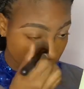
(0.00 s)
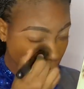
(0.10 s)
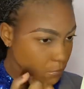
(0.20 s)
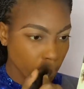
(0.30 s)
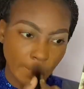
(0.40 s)

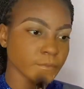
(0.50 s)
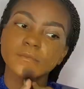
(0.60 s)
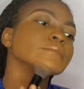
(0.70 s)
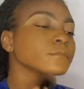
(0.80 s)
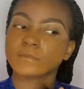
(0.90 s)
blend it
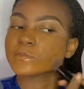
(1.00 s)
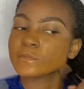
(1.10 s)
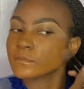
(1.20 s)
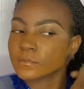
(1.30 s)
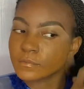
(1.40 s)
out
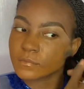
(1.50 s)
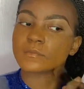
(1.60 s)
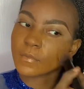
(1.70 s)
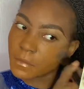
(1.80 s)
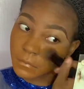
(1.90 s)

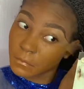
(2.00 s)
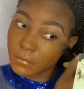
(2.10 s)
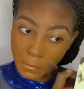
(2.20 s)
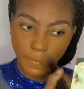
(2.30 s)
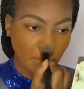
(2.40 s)

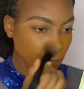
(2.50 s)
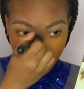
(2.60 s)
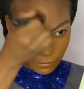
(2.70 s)
with my